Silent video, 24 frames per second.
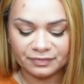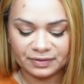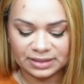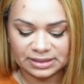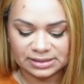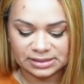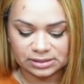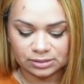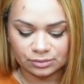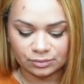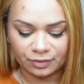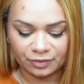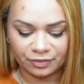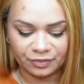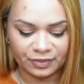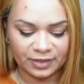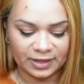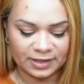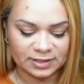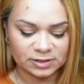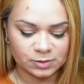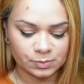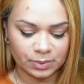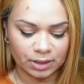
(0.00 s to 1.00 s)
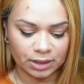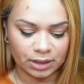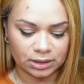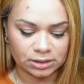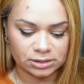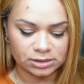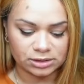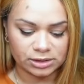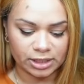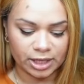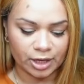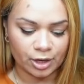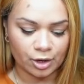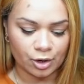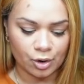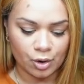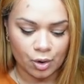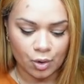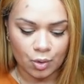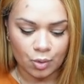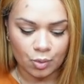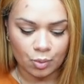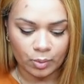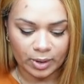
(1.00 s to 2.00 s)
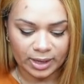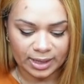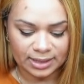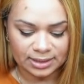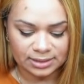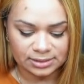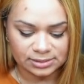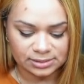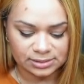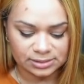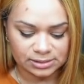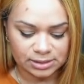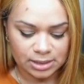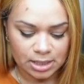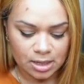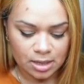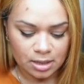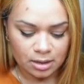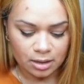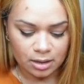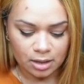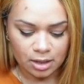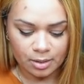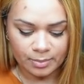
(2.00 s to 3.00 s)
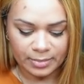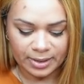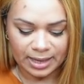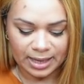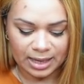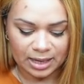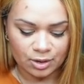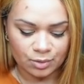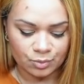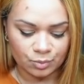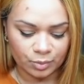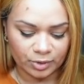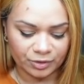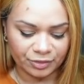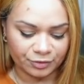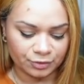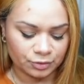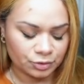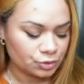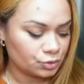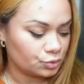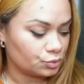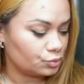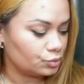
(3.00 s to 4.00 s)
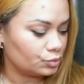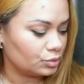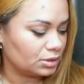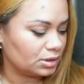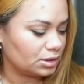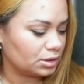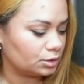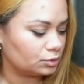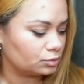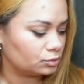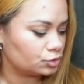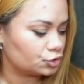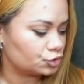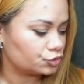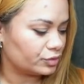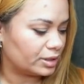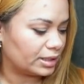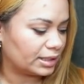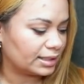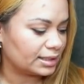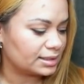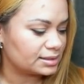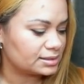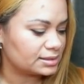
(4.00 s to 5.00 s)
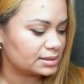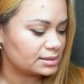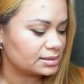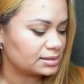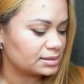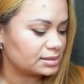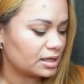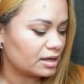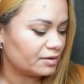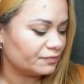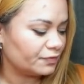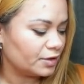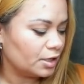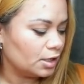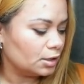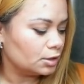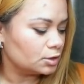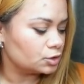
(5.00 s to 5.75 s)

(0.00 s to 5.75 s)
these little things because they are always coming out with new little trinkets and stuff.